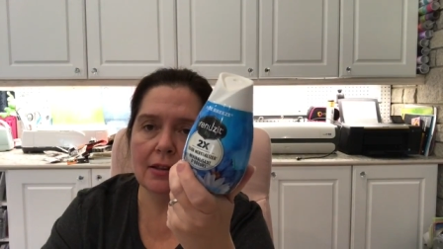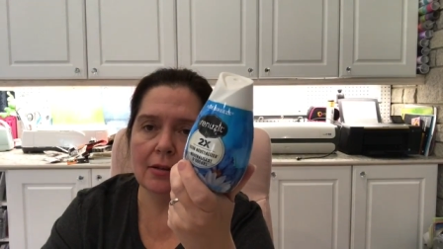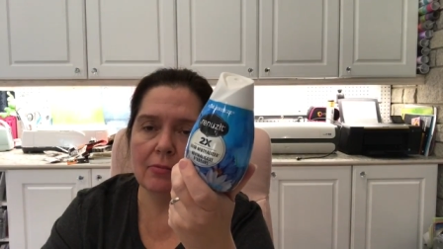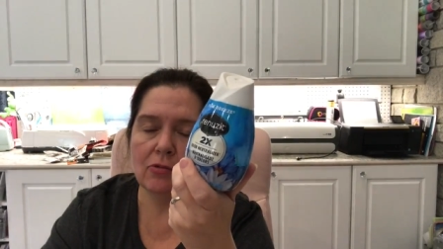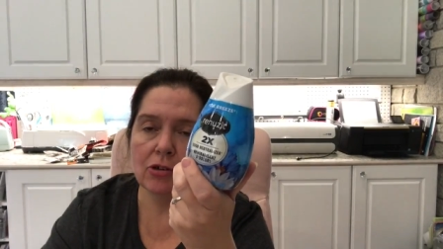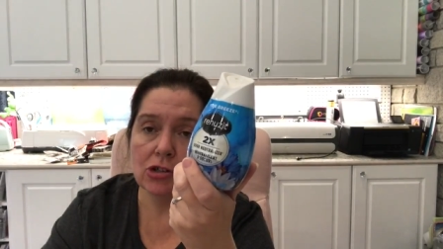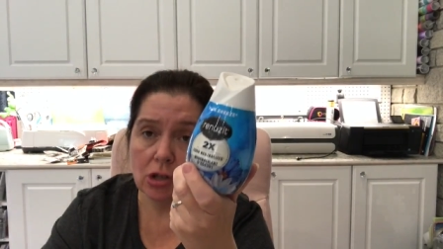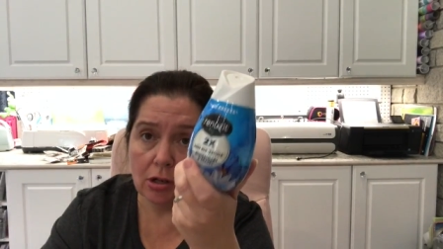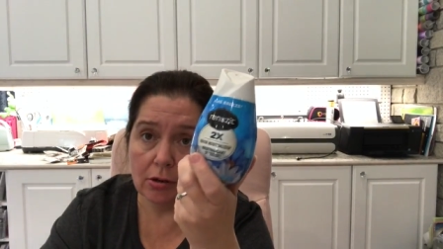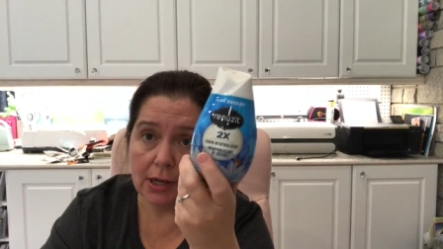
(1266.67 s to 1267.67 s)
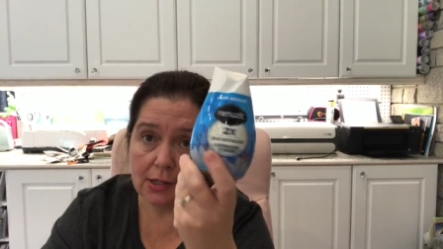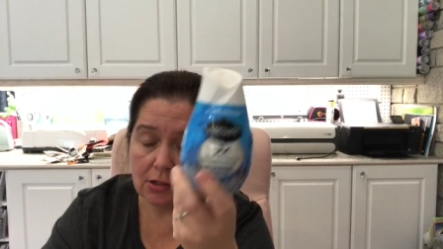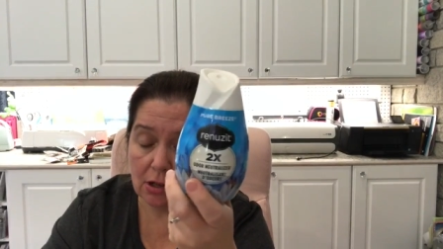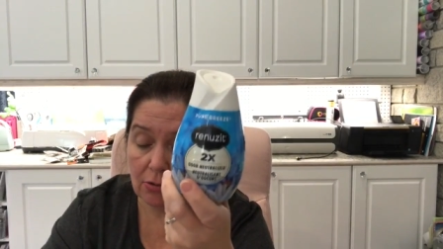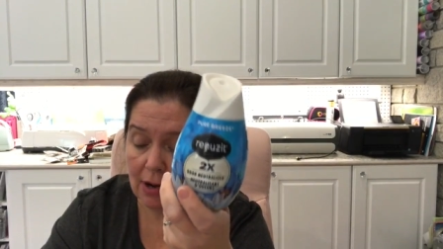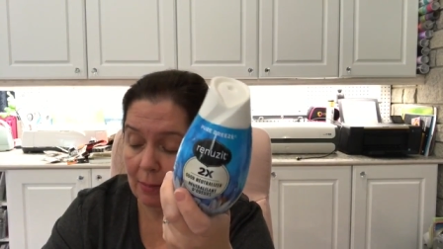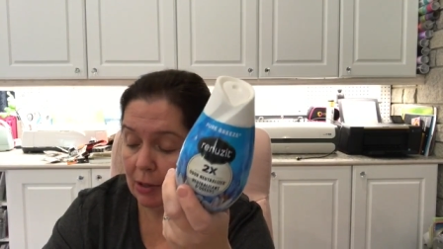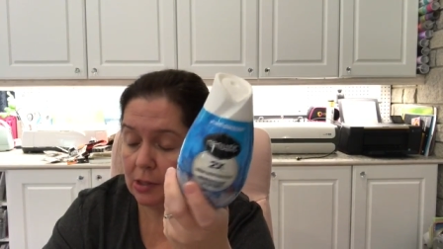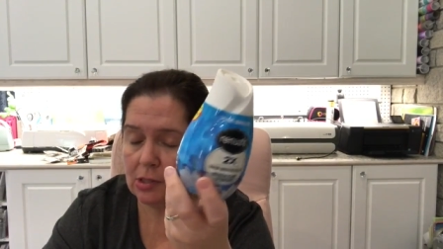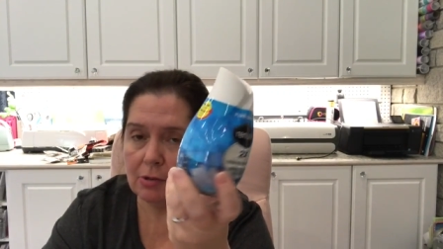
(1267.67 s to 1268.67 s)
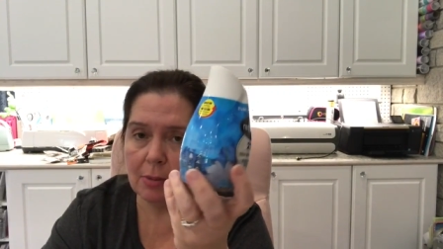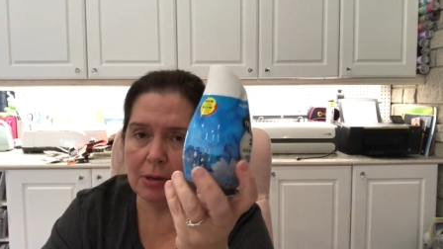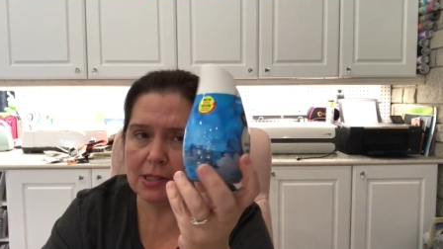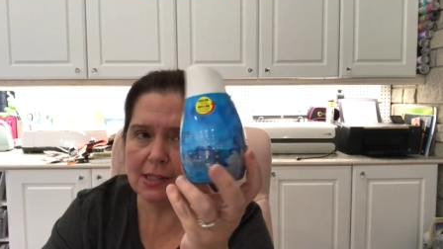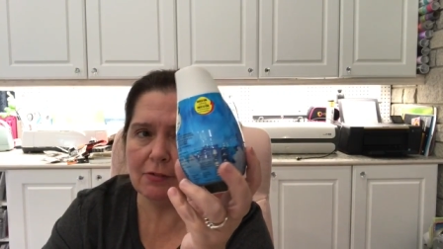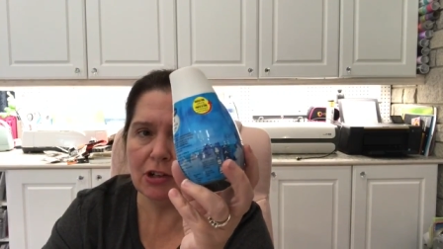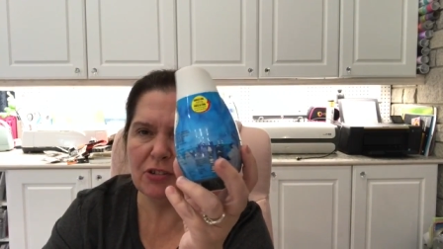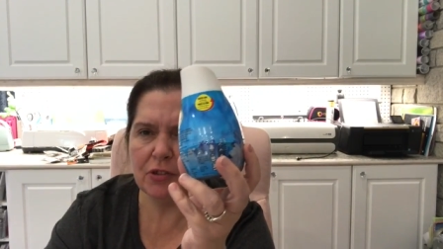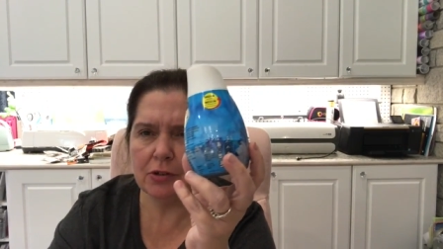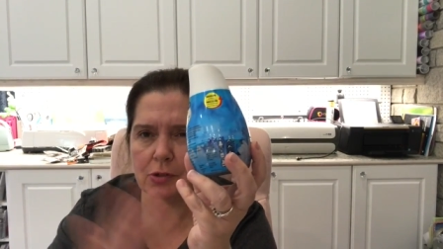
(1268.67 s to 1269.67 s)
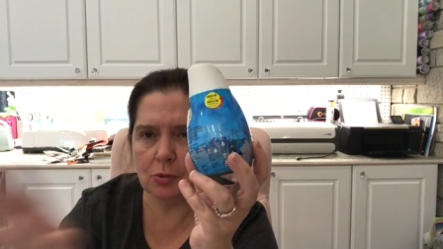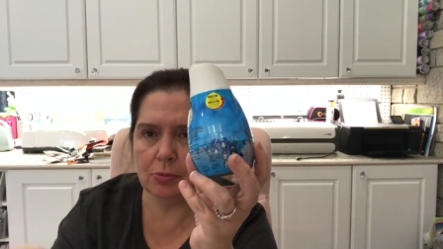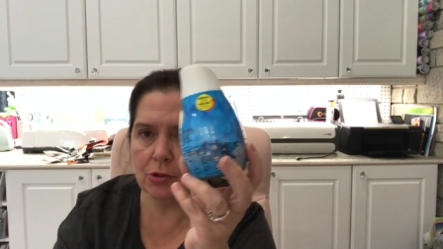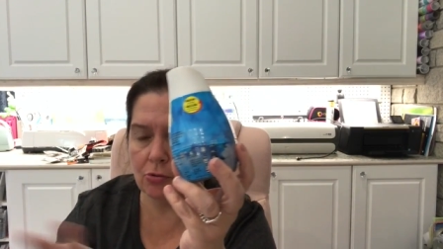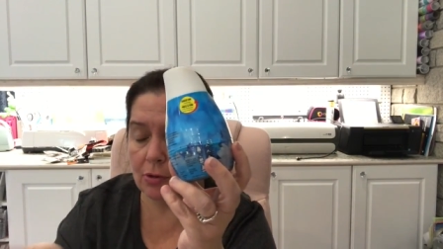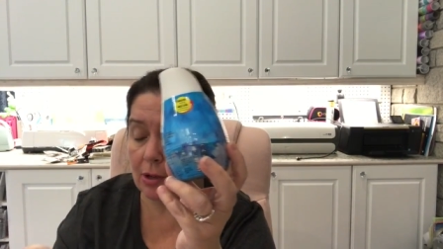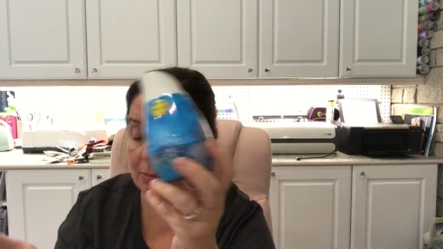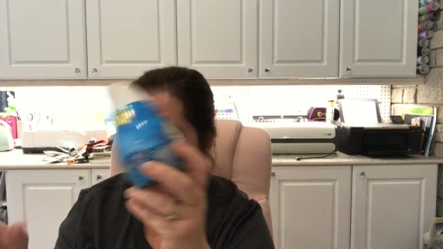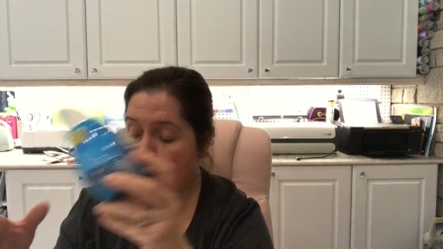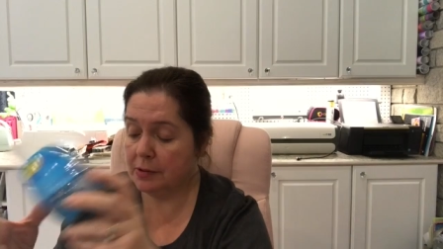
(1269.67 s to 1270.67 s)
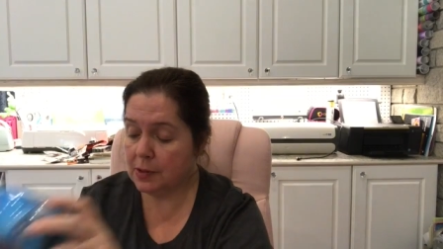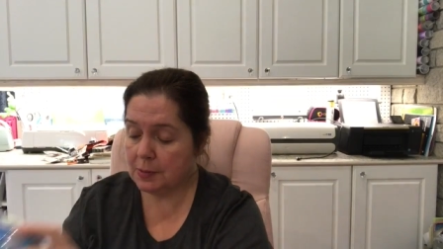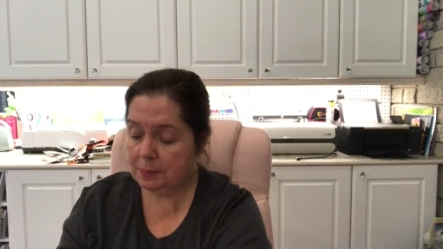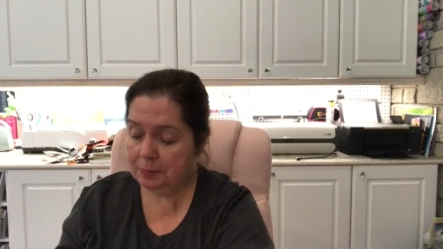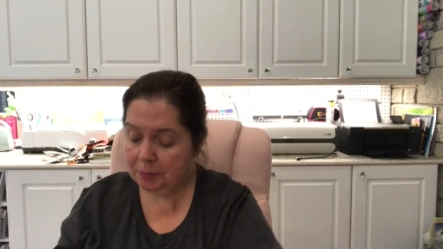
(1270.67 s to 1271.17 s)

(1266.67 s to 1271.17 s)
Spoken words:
them for $1 at Dollarama. So I bought several of those to put throughout my house.